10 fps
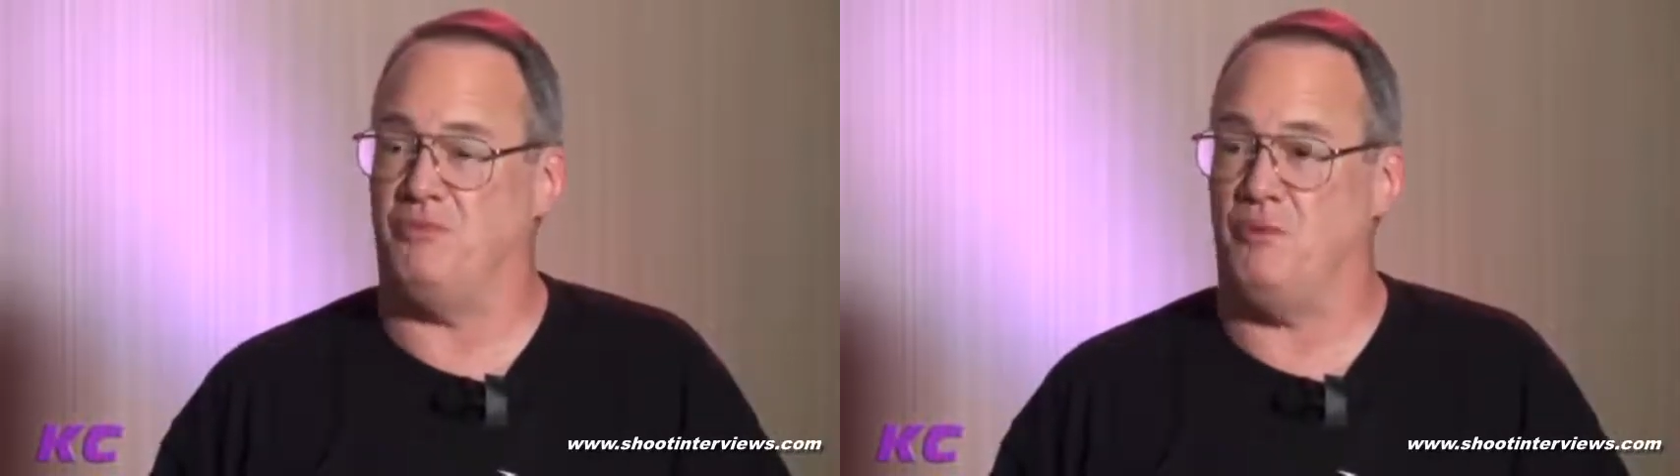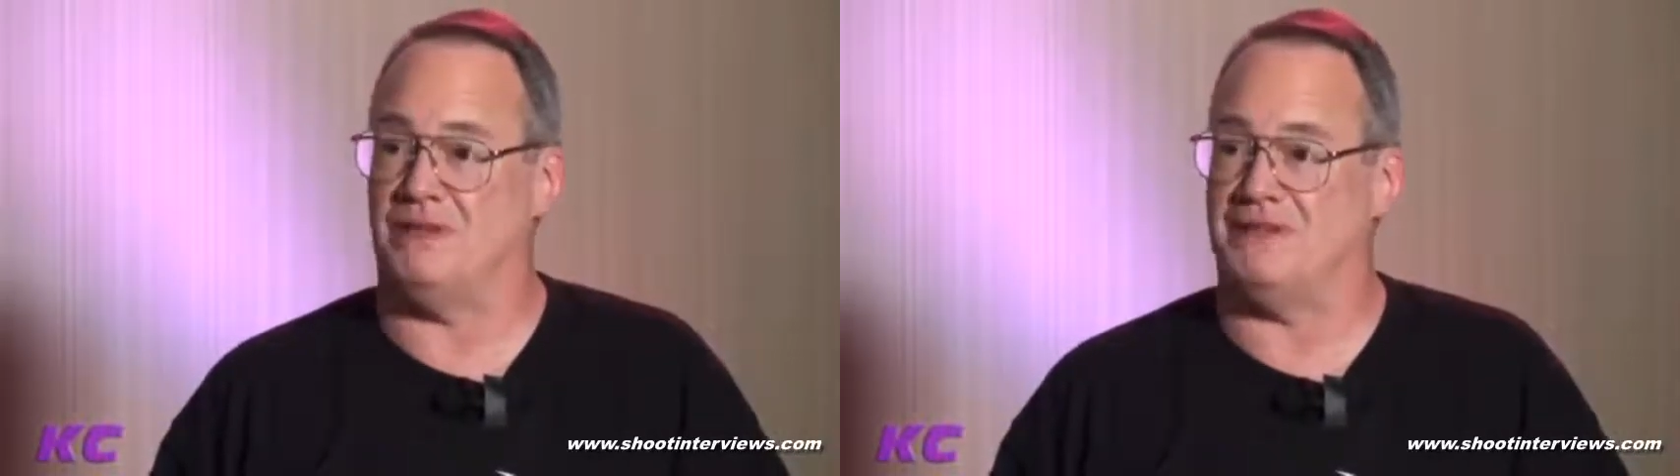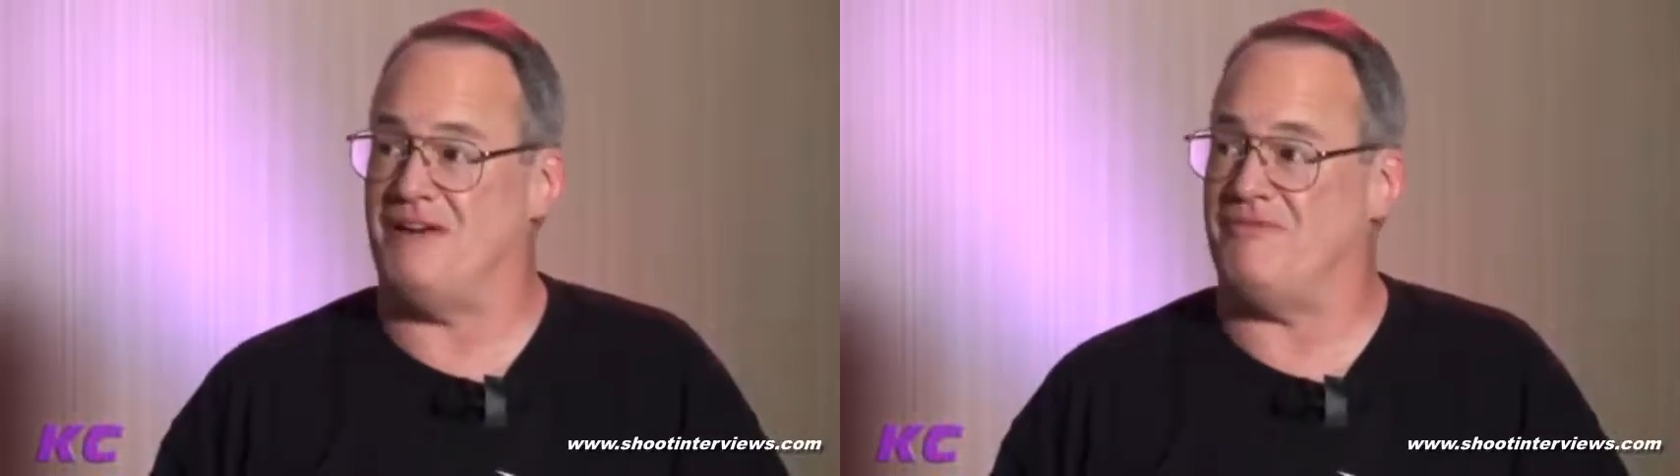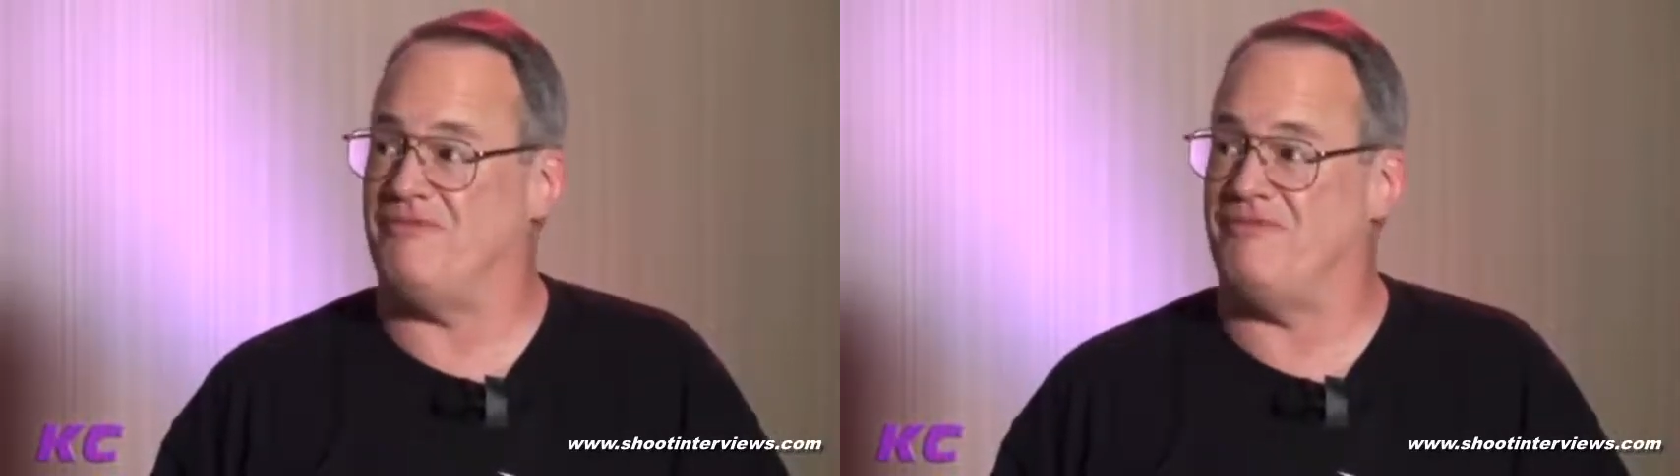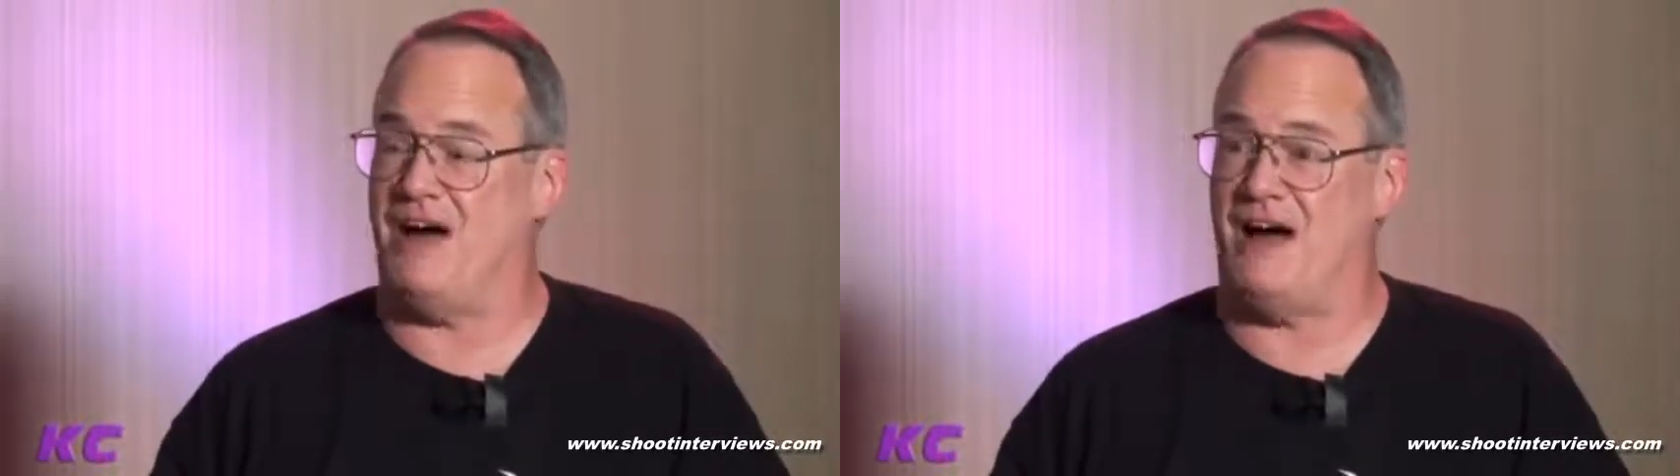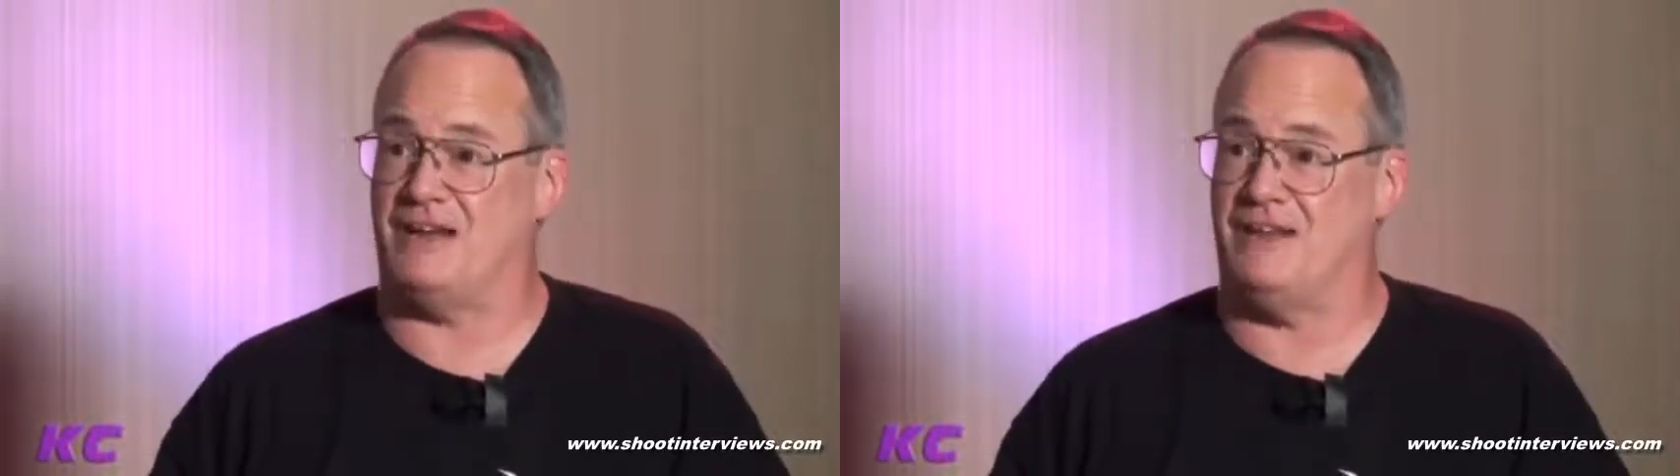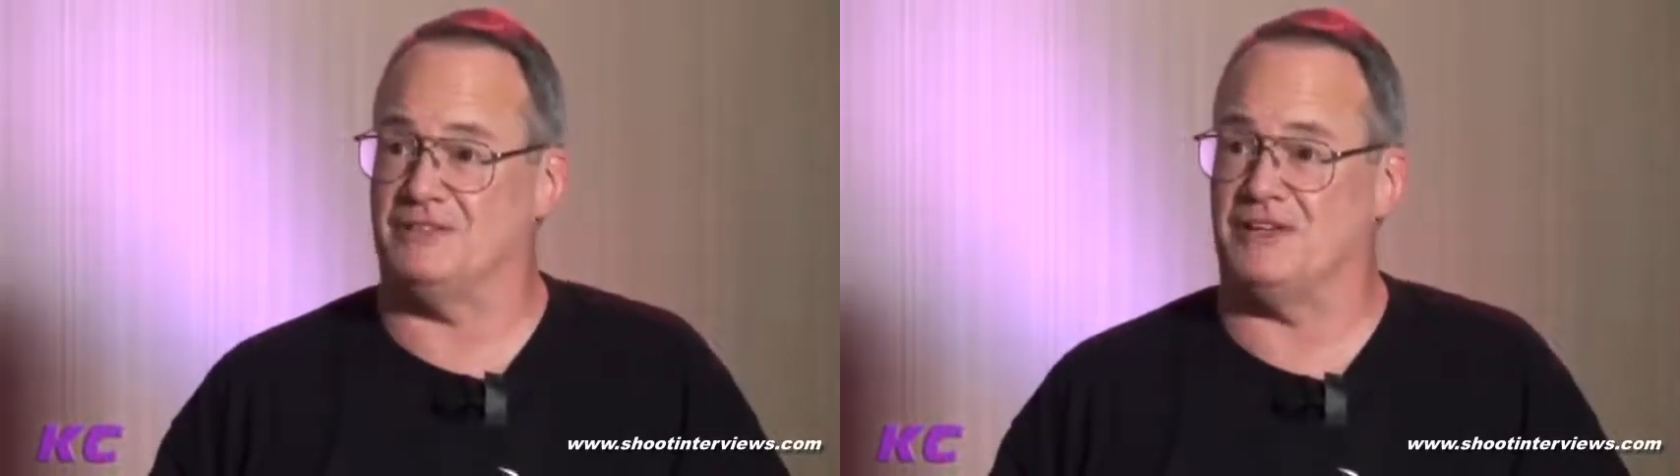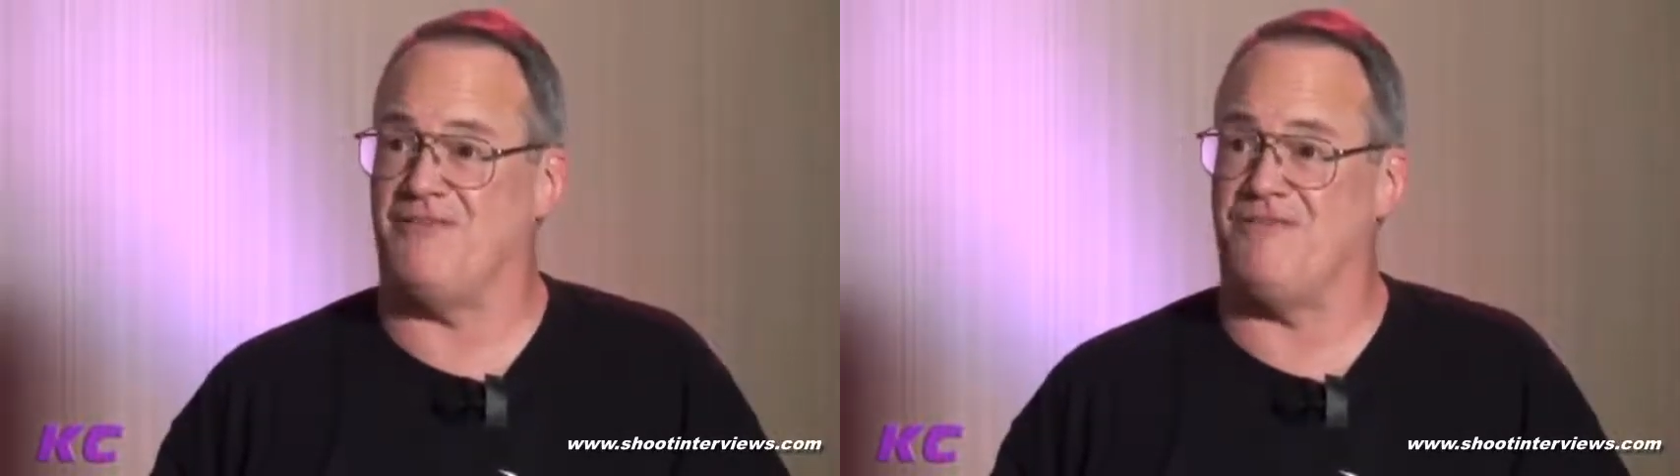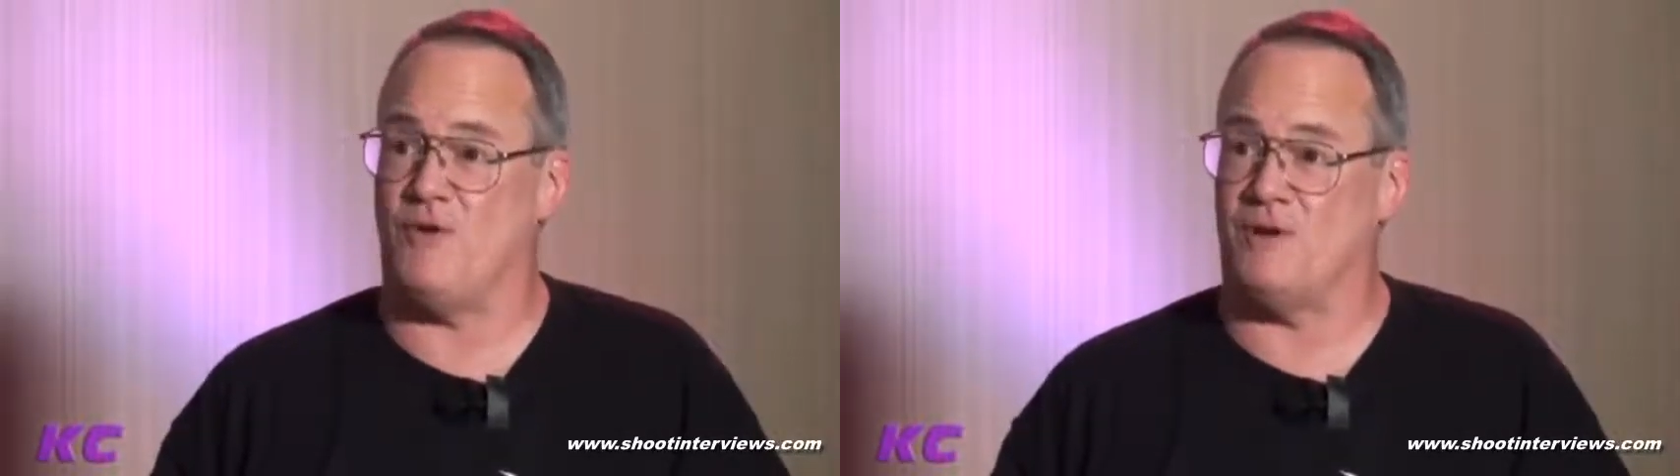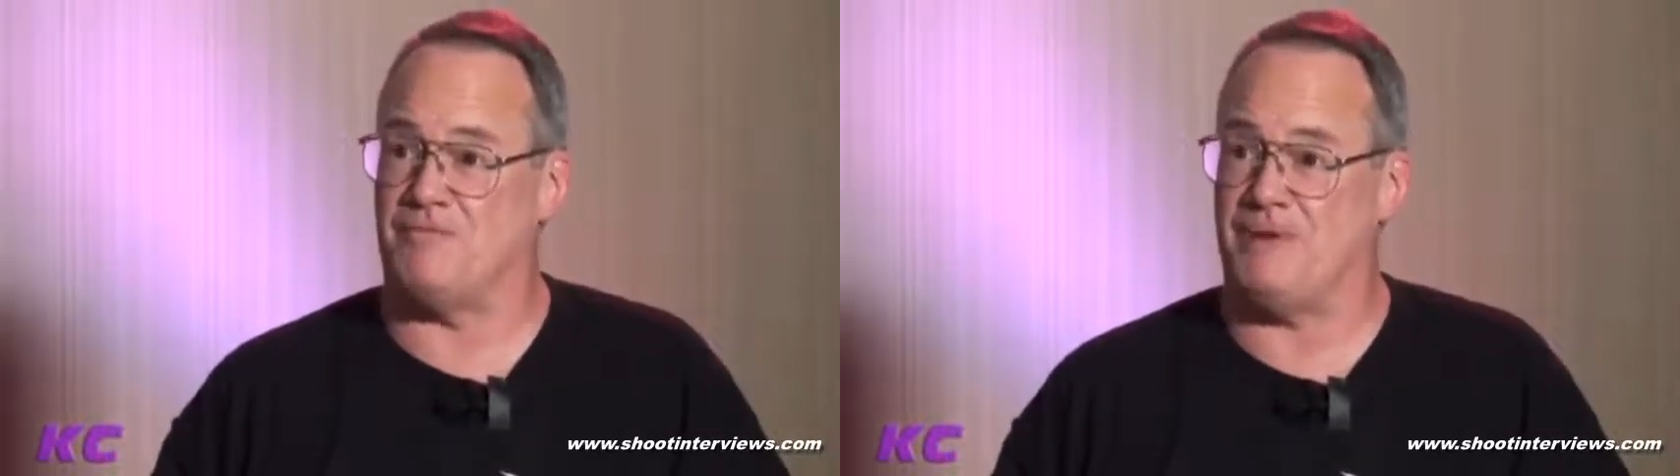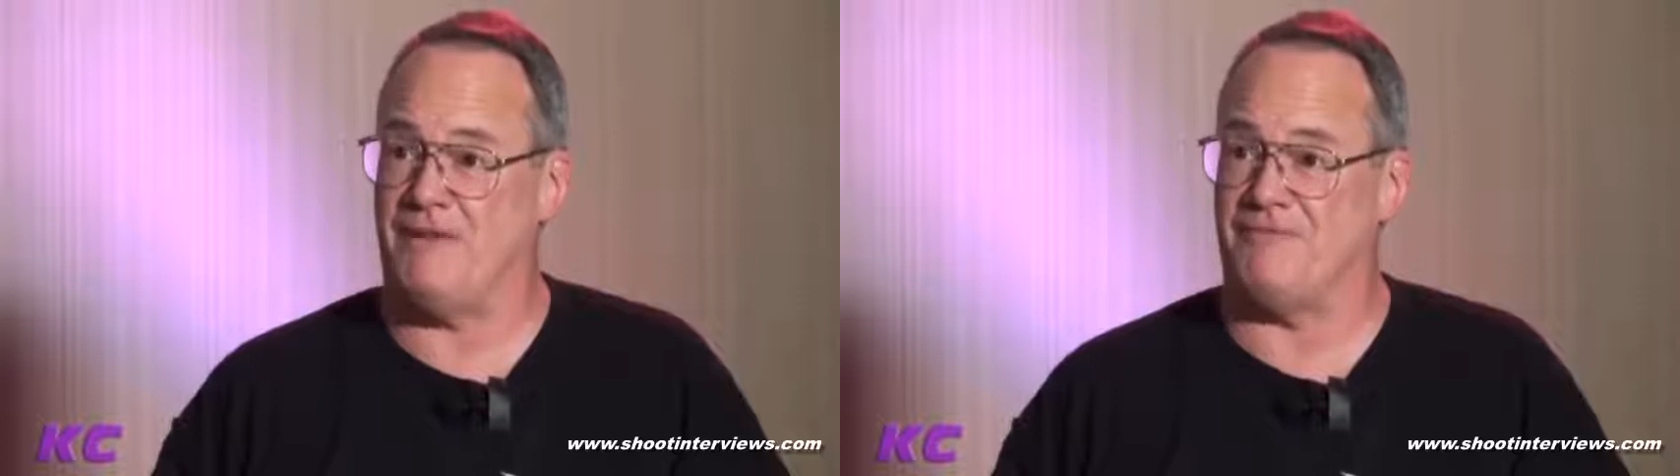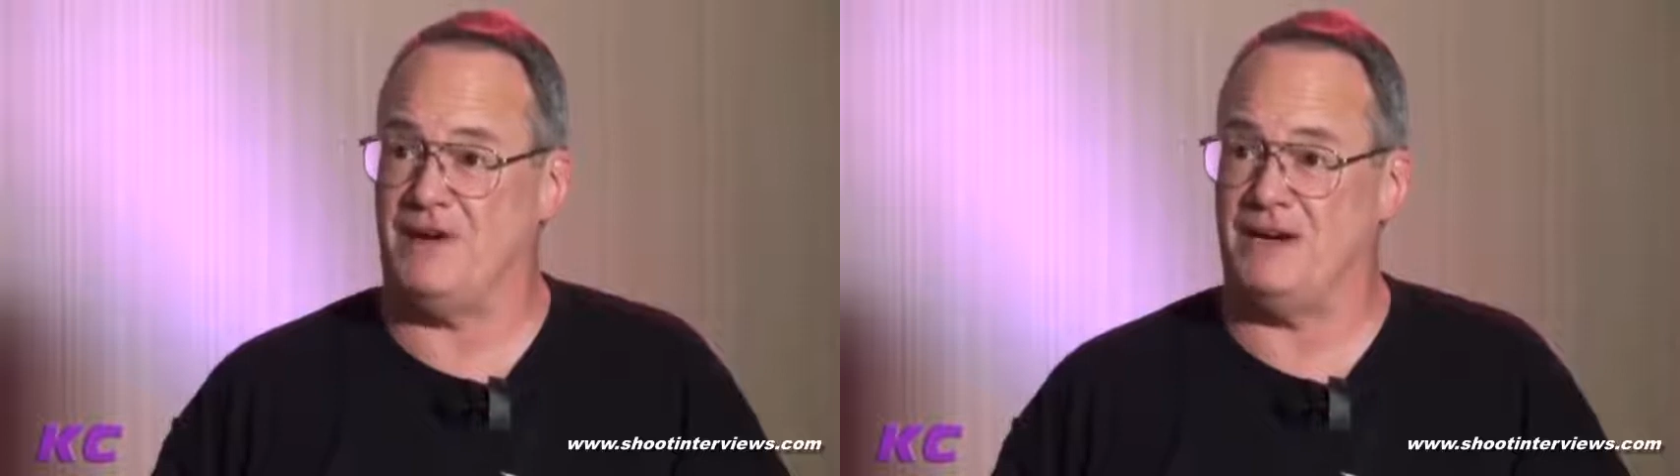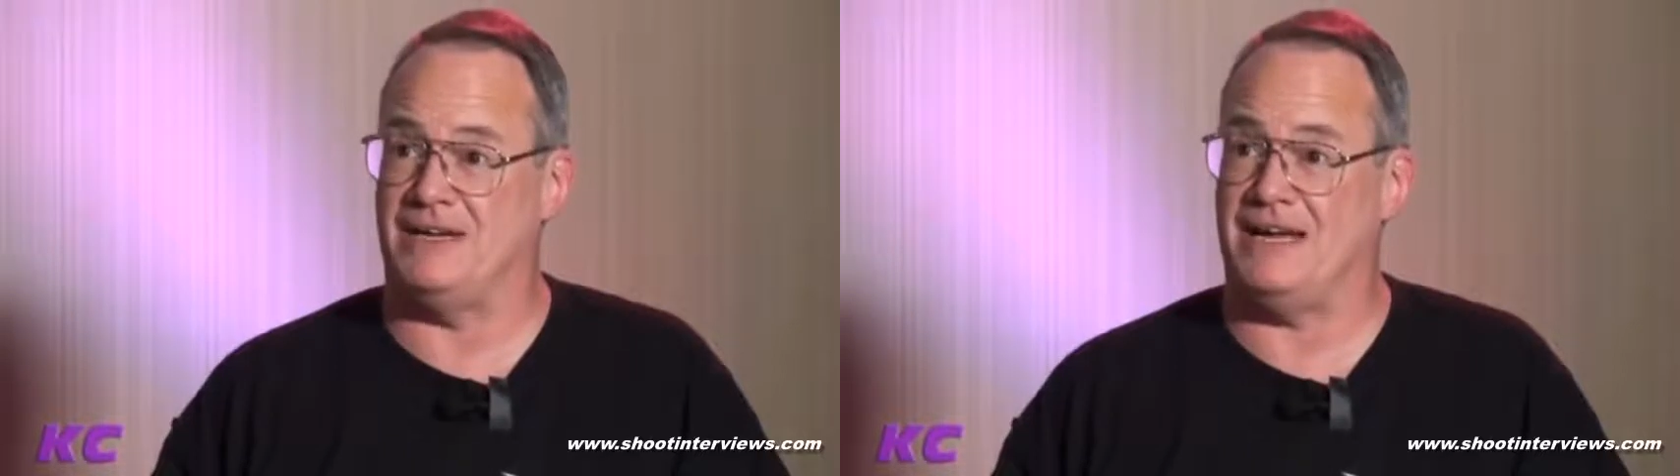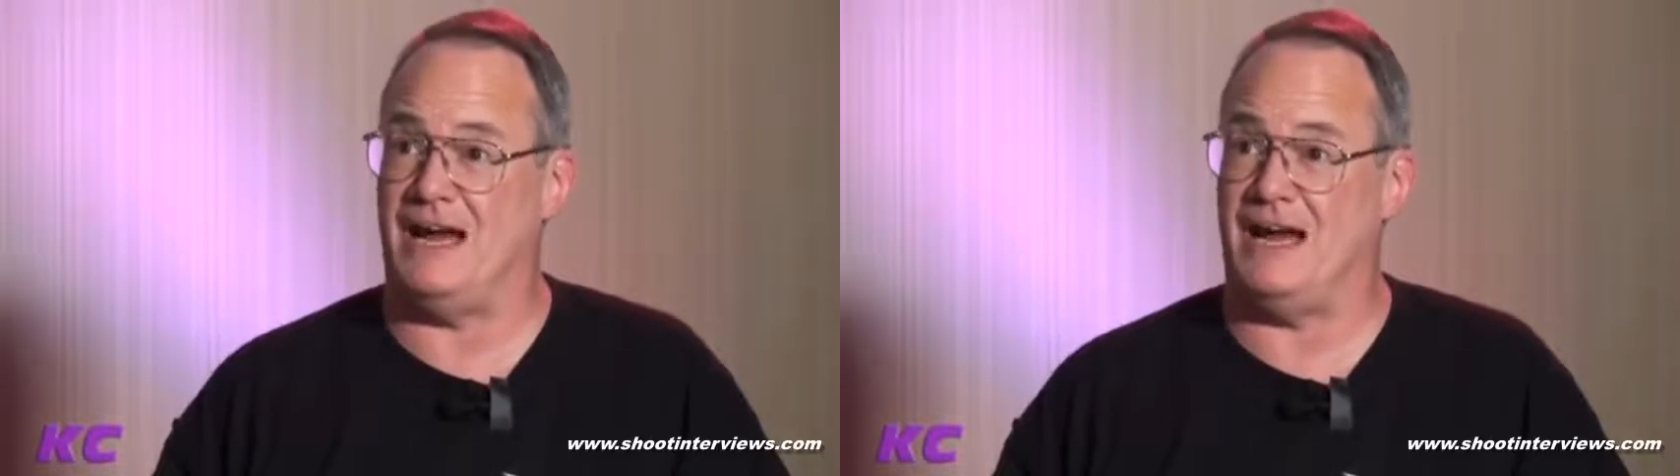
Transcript: what the fuck? There's a 400 pound fucking